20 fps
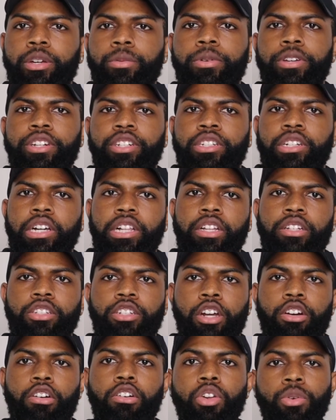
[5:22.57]
complete the challenge.
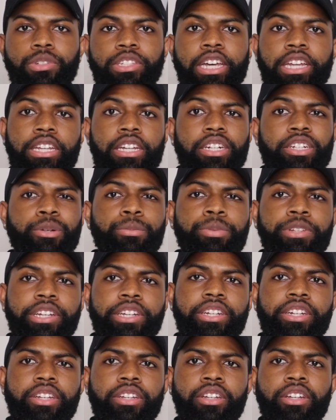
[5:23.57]
Y'all the only ones that didn't
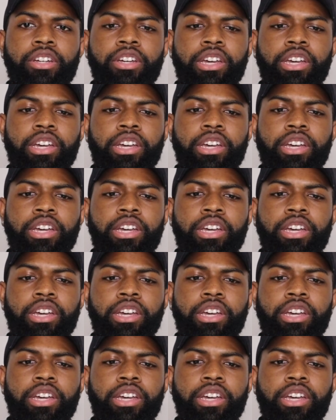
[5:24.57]
complete it.